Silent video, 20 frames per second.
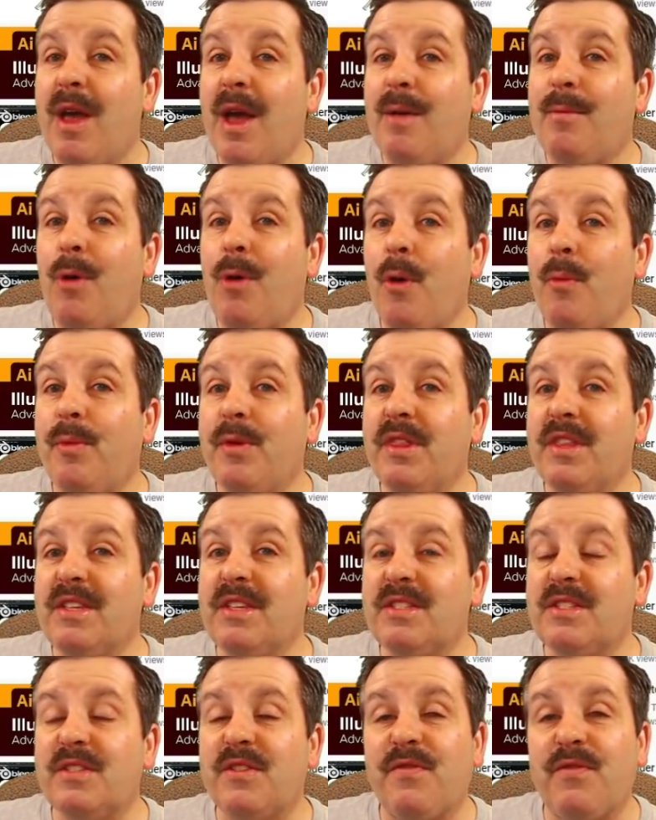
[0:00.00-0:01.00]
I'm hoping
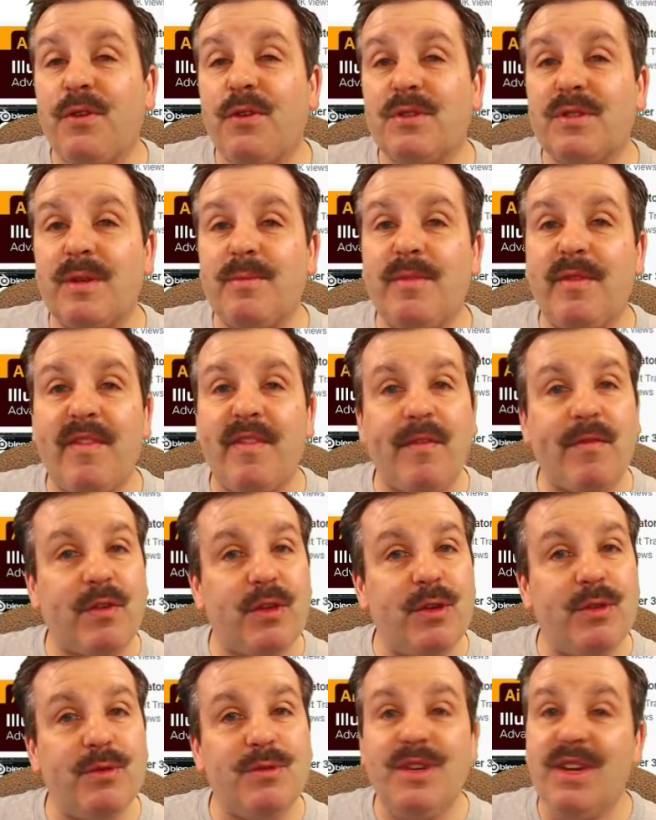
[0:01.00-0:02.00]
this is the first time you've
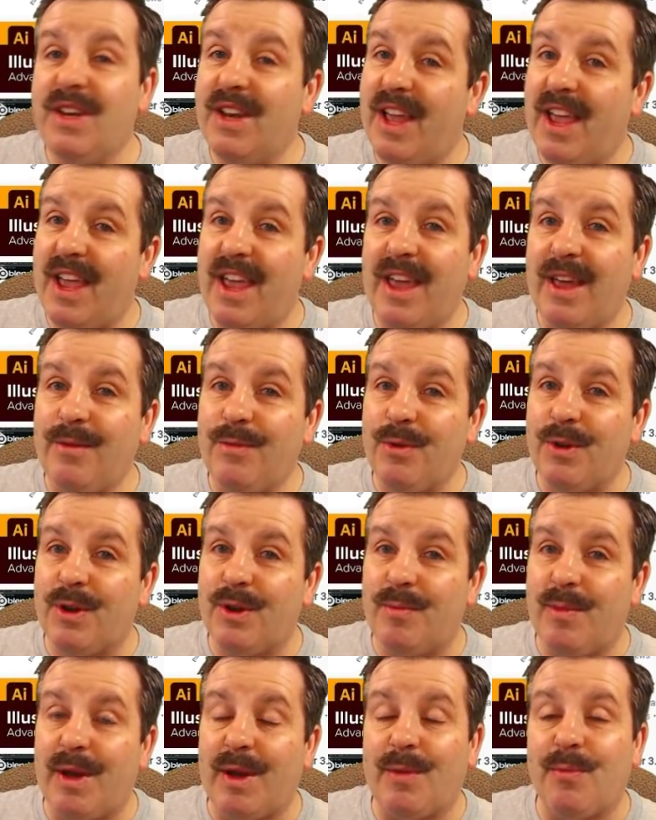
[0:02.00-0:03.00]
ever used it, and we're
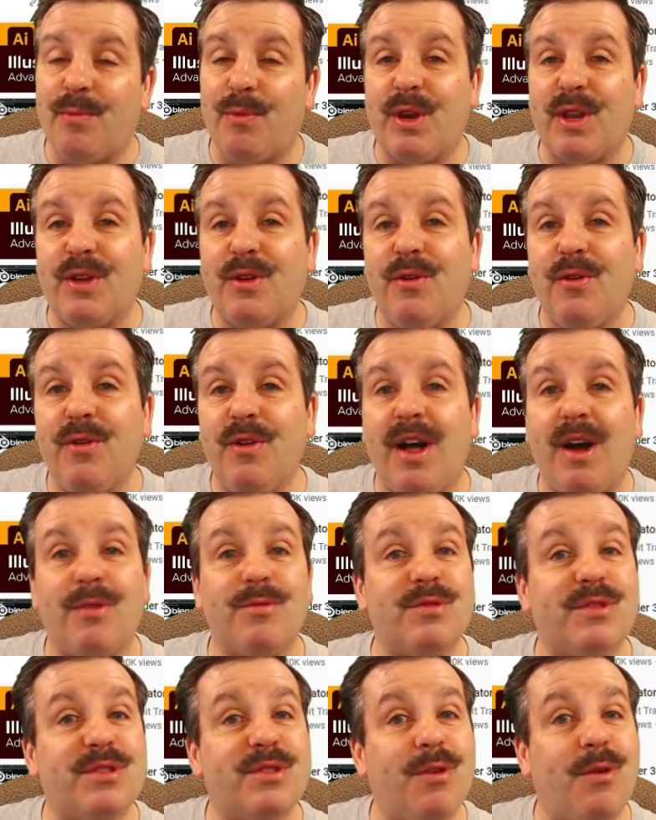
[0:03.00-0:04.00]
going to make a pretty cool
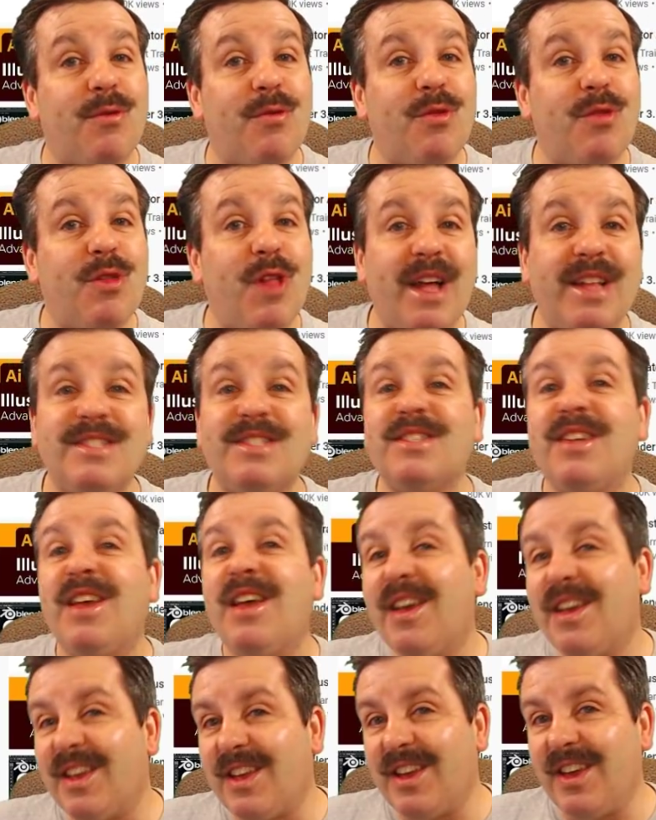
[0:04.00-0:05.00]
house. So let's
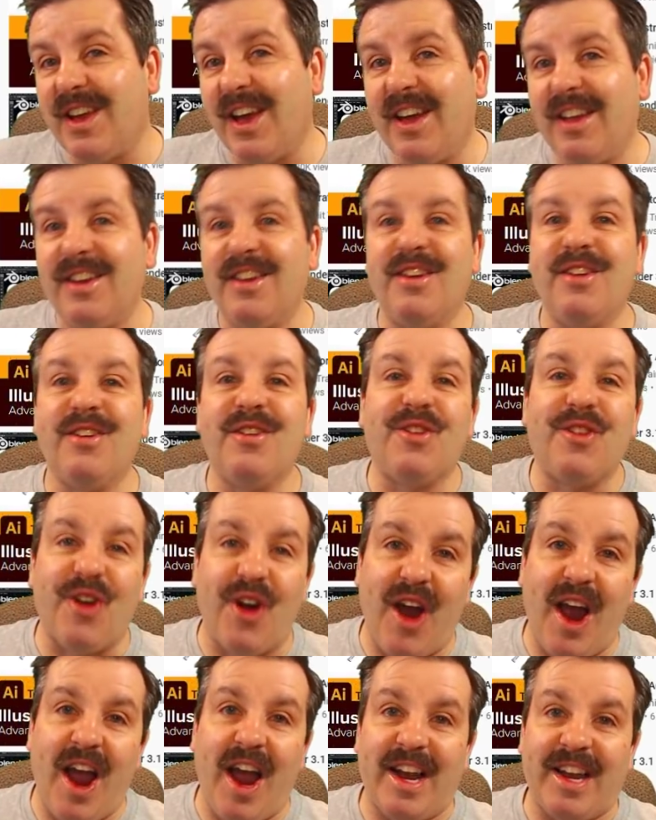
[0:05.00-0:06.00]
get
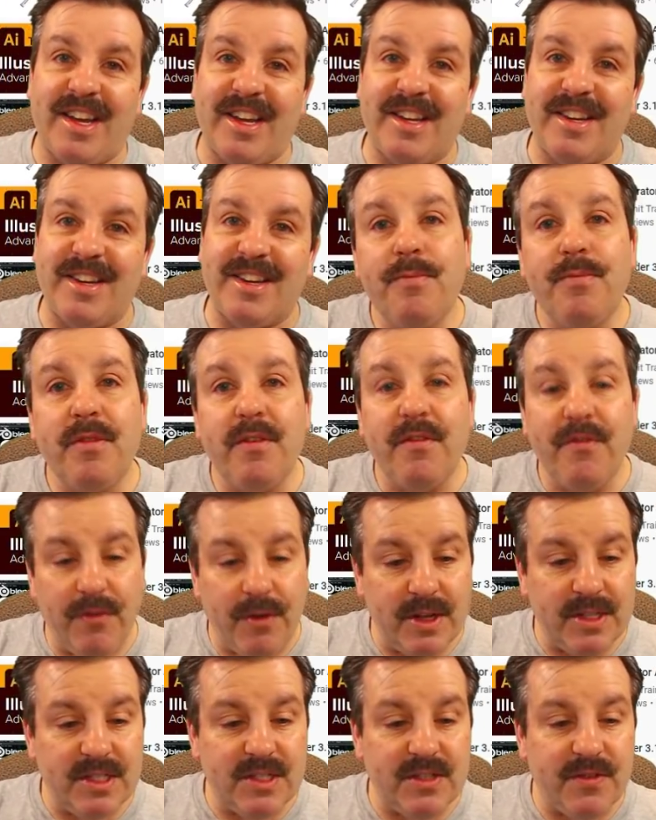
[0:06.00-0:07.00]
cracking.
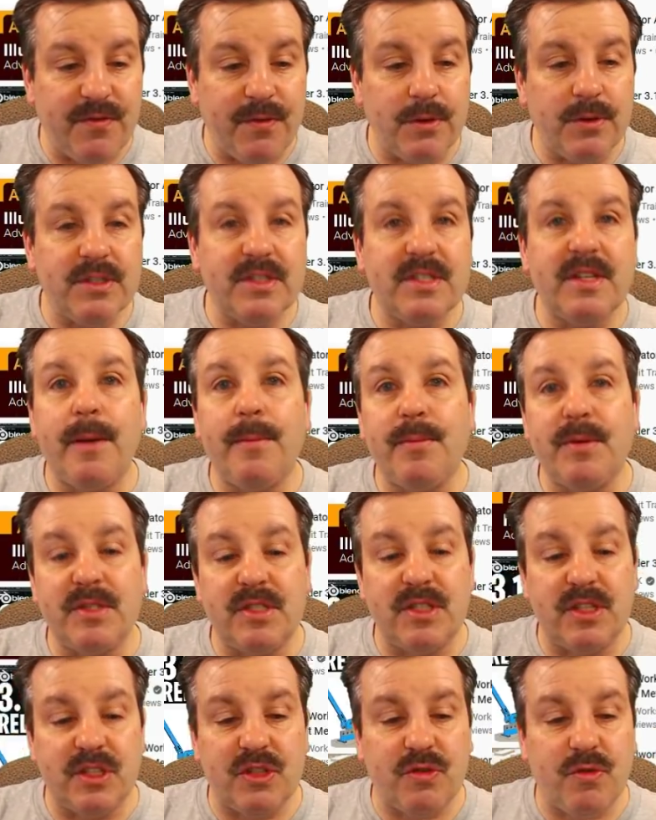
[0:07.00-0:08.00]
Friends, the first step
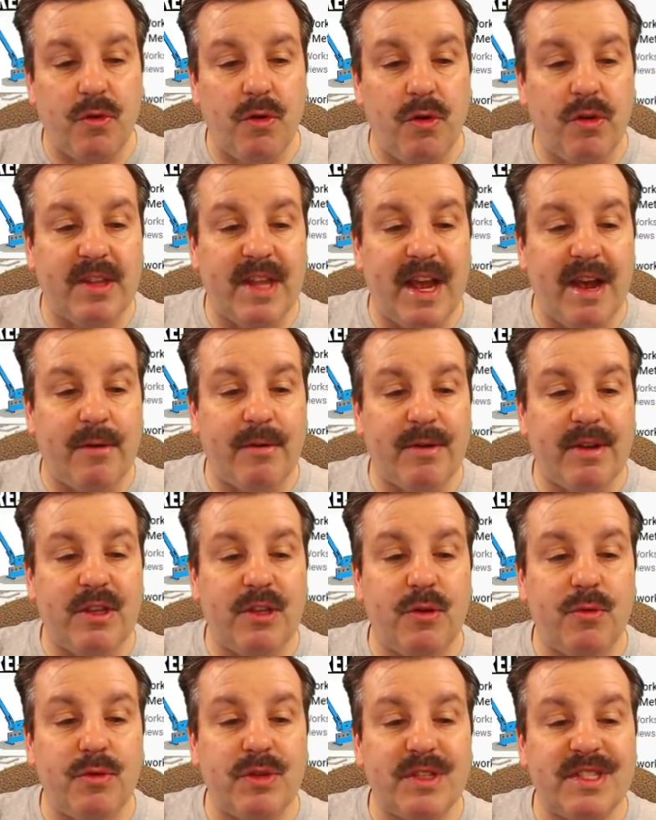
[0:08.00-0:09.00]
is to scroll down,
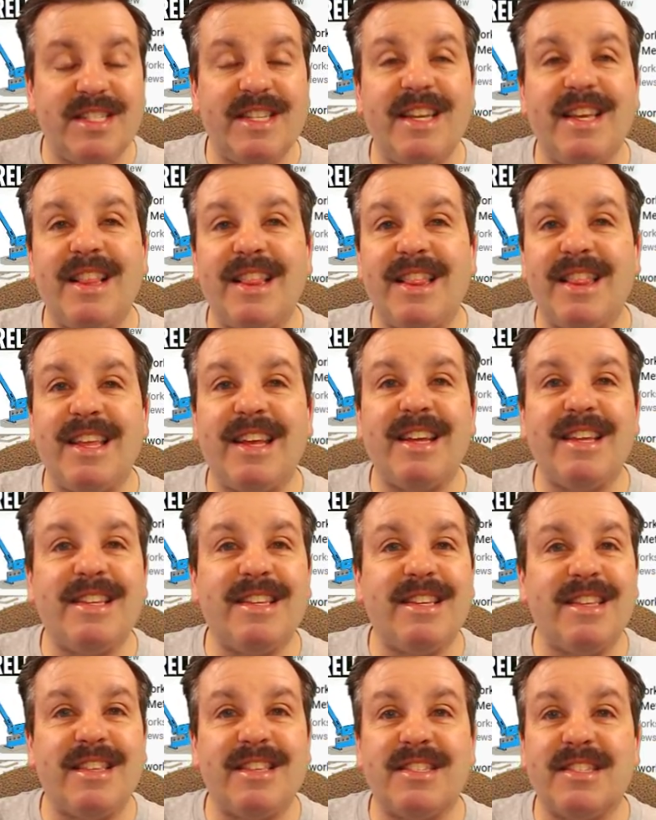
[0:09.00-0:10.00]
and you will see a
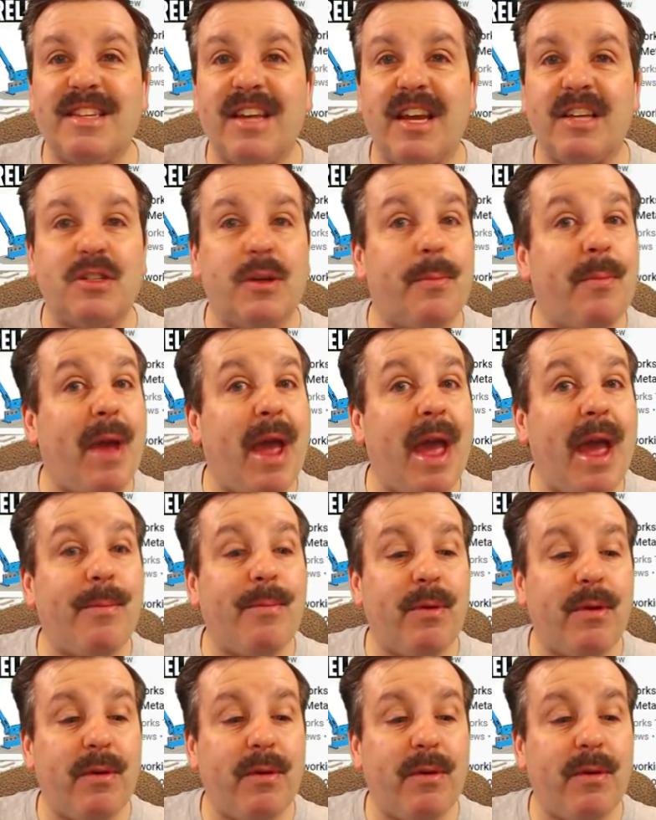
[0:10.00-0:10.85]
link to the SketchUp app